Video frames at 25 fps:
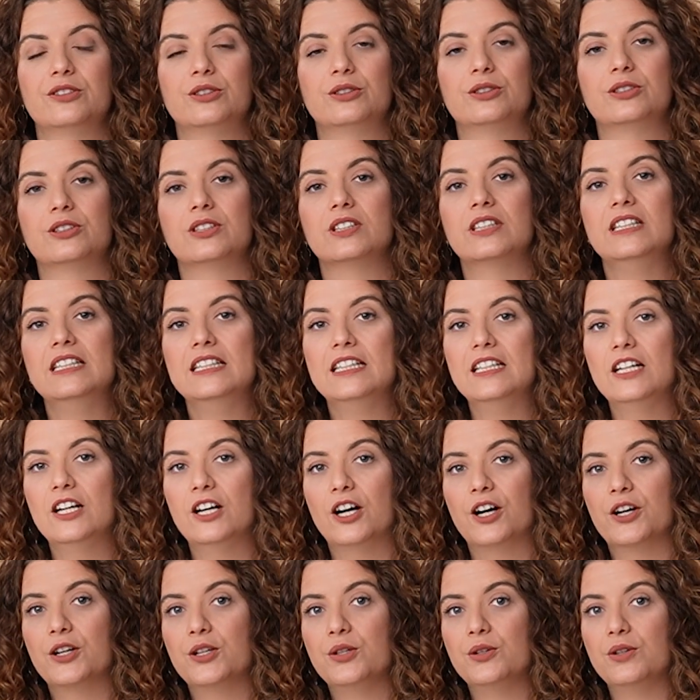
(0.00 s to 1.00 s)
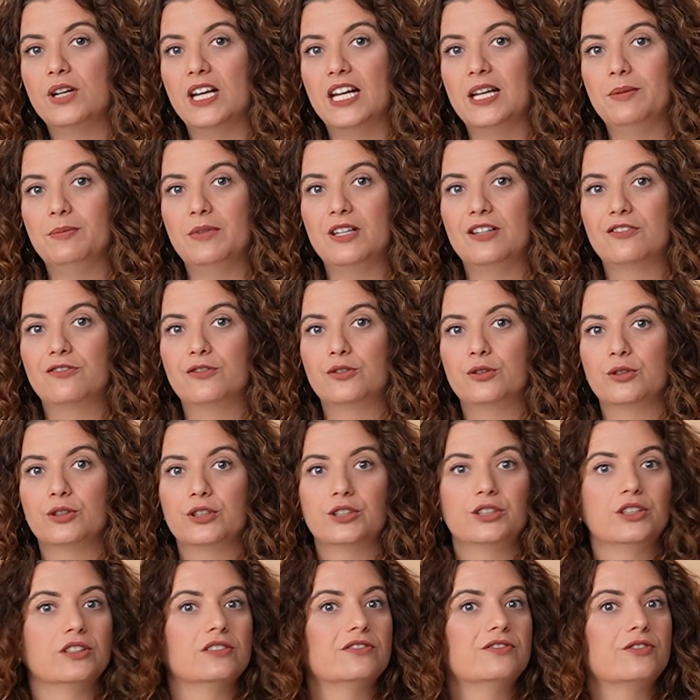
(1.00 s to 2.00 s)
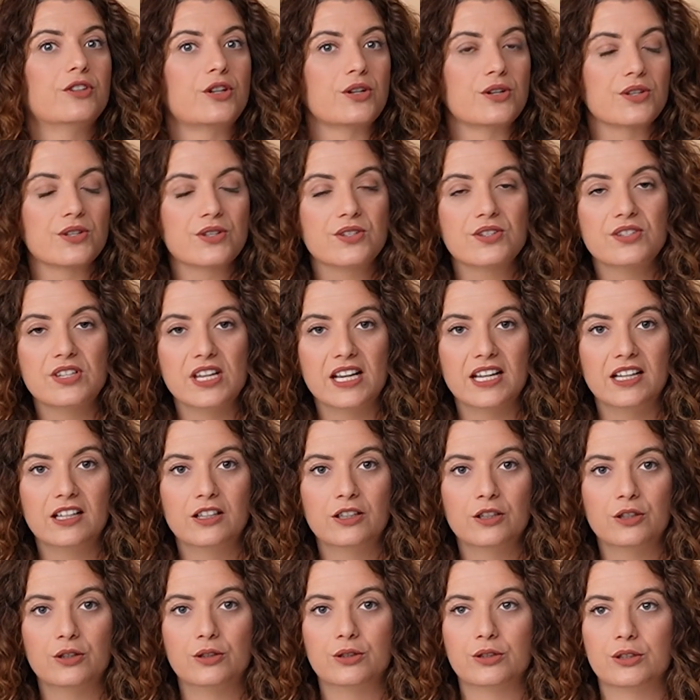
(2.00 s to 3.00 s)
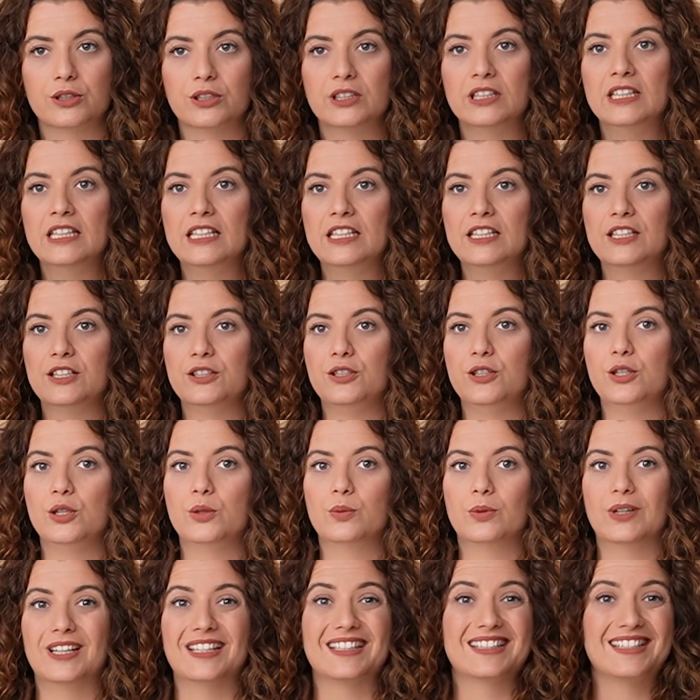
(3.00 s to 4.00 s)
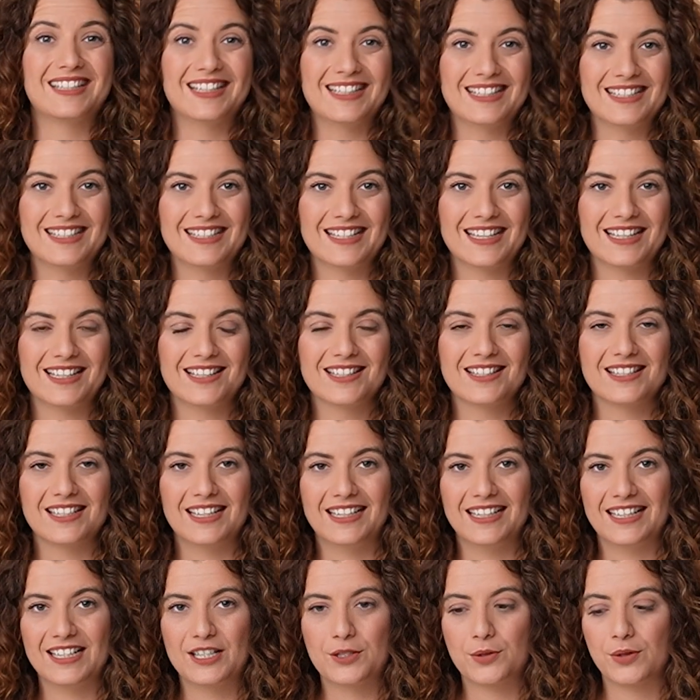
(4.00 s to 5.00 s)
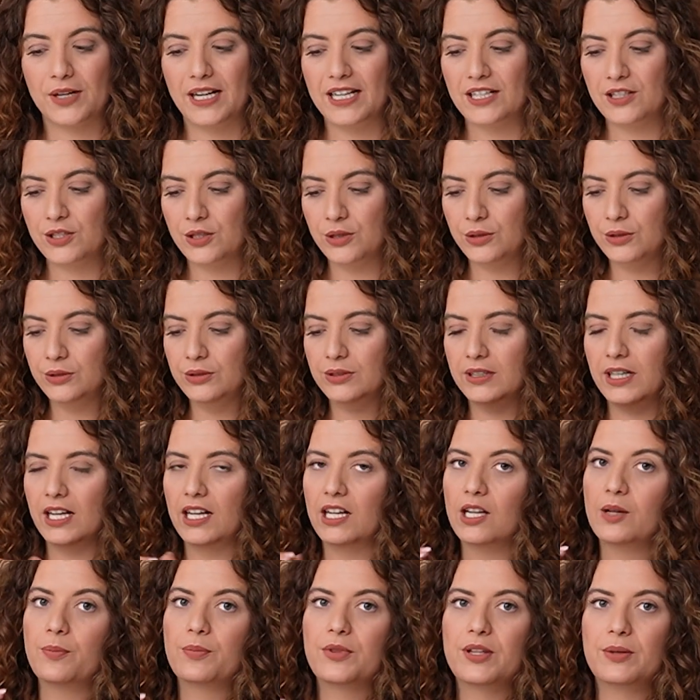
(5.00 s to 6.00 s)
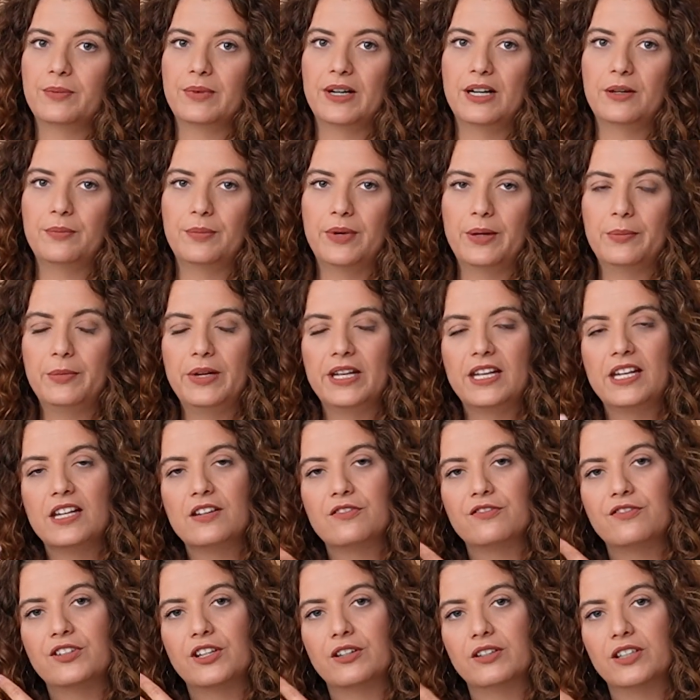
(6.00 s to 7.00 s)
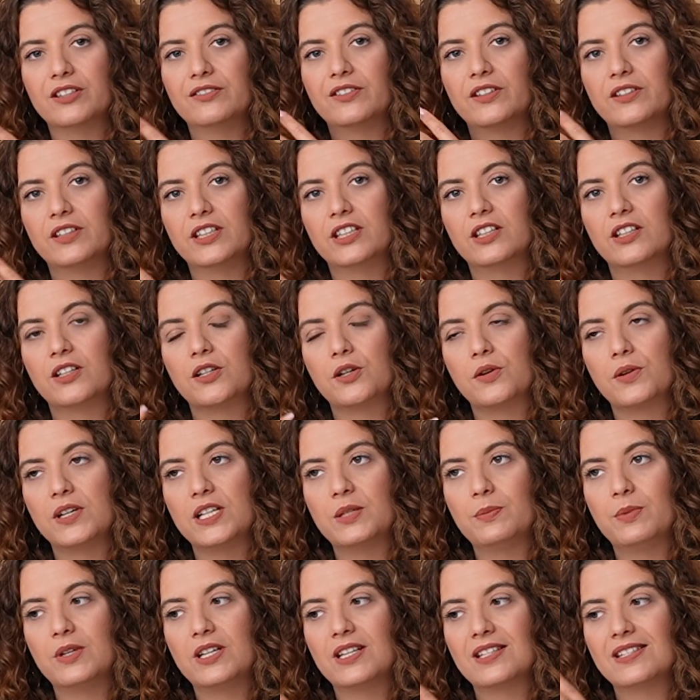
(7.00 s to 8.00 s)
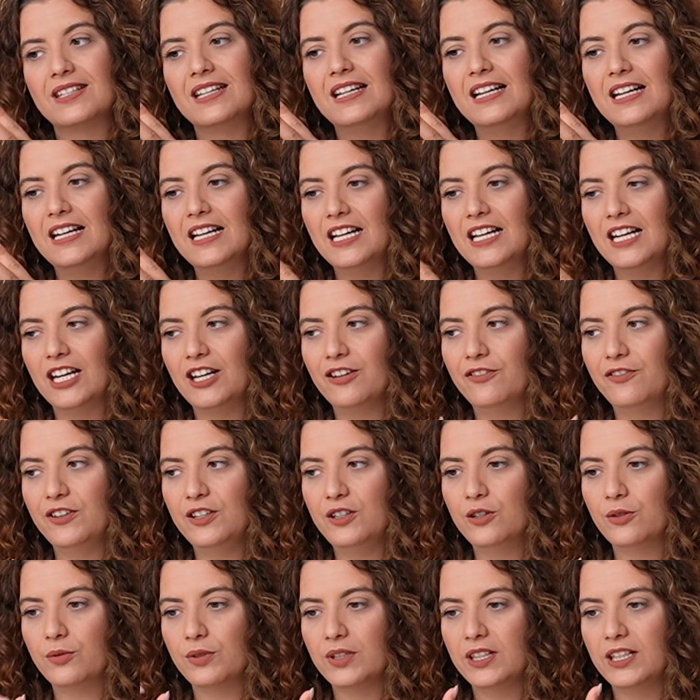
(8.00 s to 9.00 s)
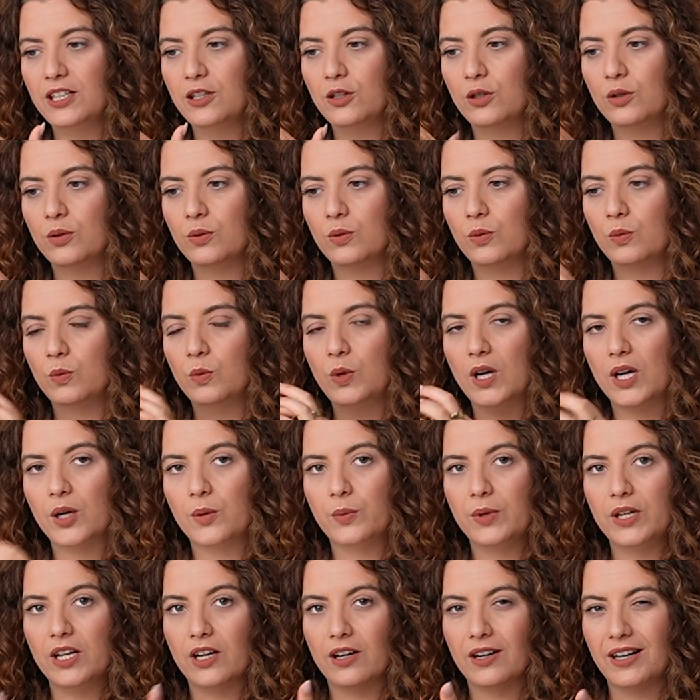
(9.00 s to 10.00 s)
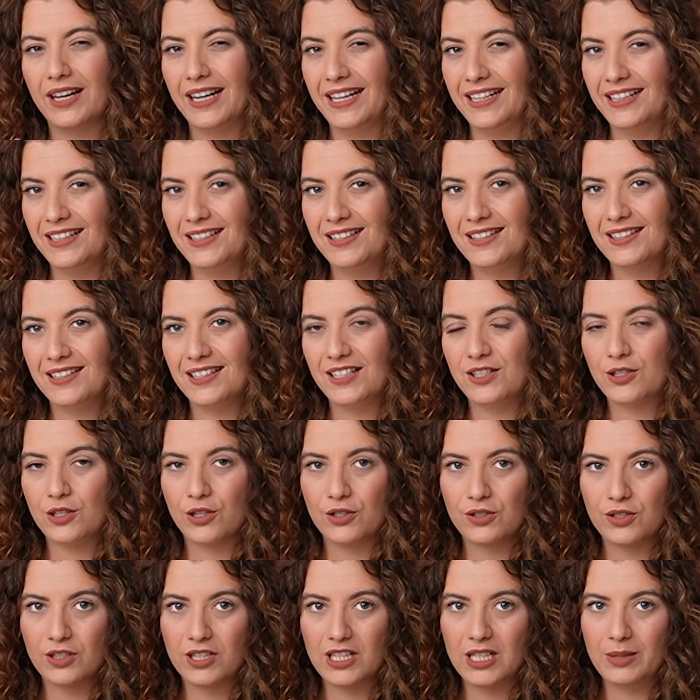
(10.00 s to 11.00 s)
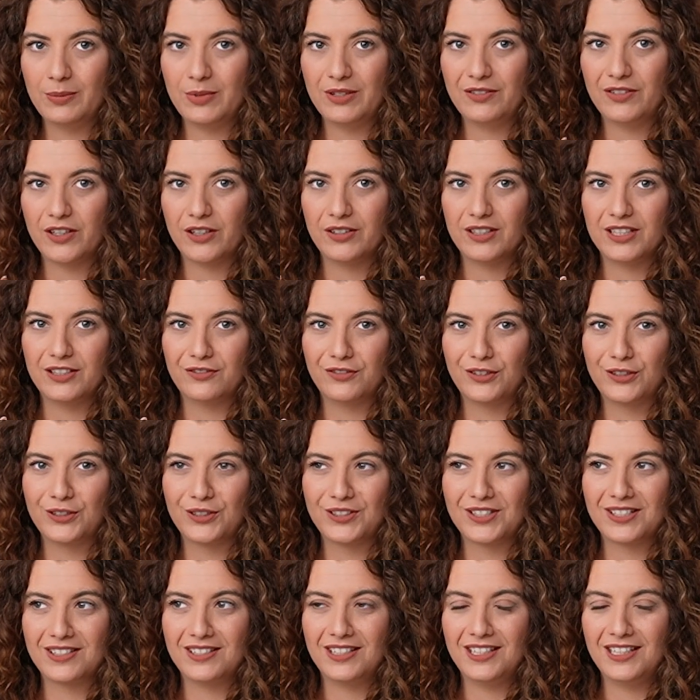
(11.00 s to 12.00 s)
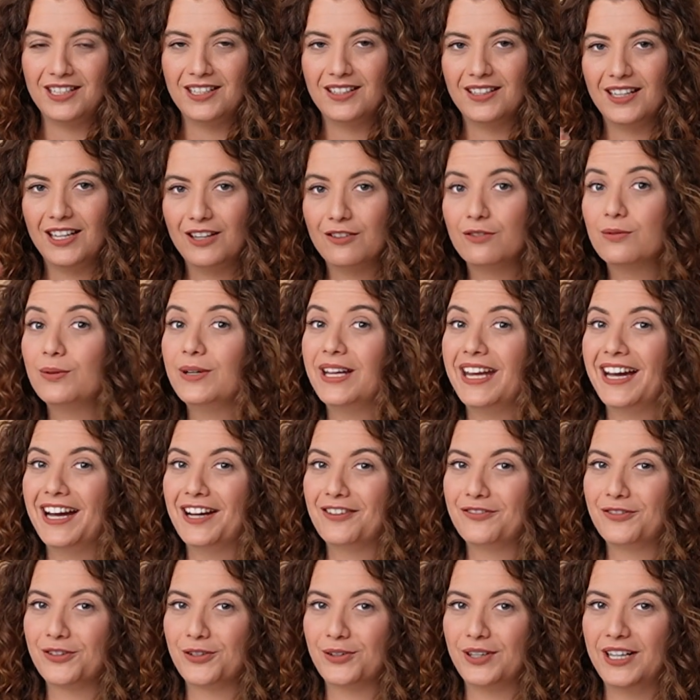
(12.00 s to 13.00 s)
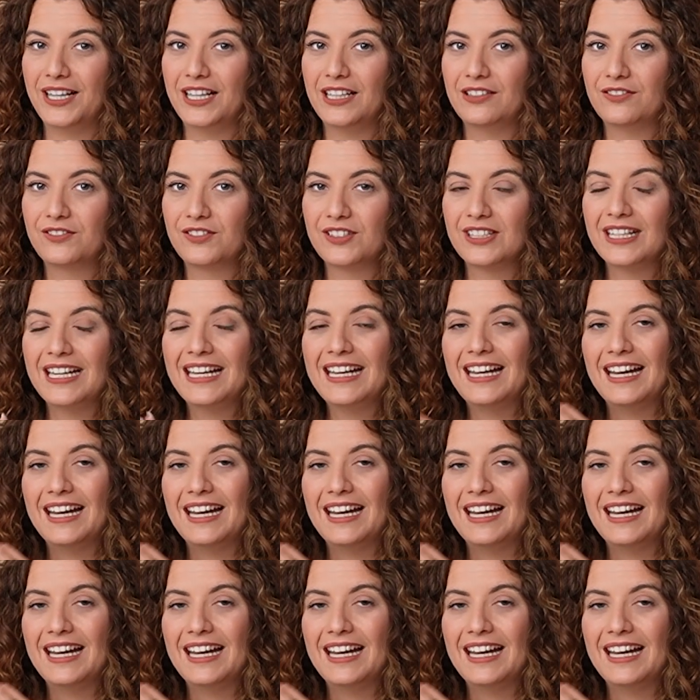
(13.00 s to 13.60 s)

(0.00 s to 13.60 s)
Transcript: Or are you aiming for your first sale? Or do you want 10 sales? And I try to help them out by making it very, very concrete, because if we don't really know where we are headed, it's also going to be very difficult to see if we have arrived.